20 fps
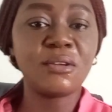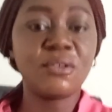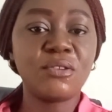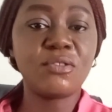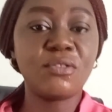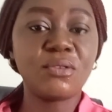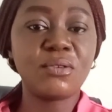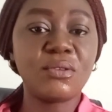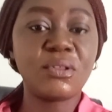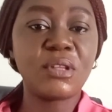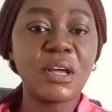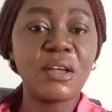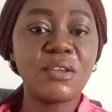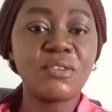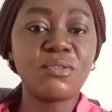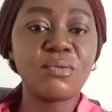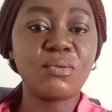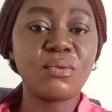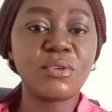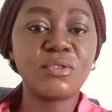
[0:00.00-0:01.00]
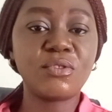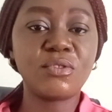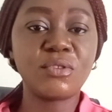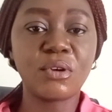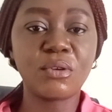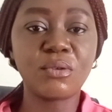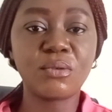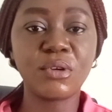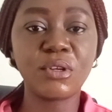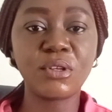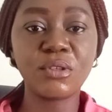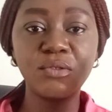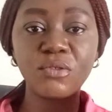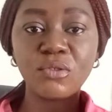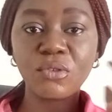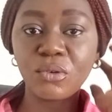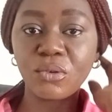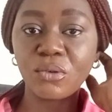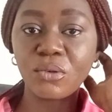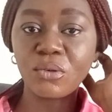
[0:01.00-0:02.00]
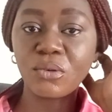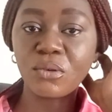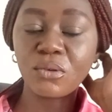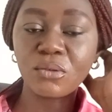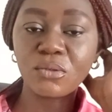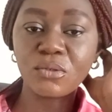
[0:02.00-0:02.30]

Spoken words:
So that's what you're going to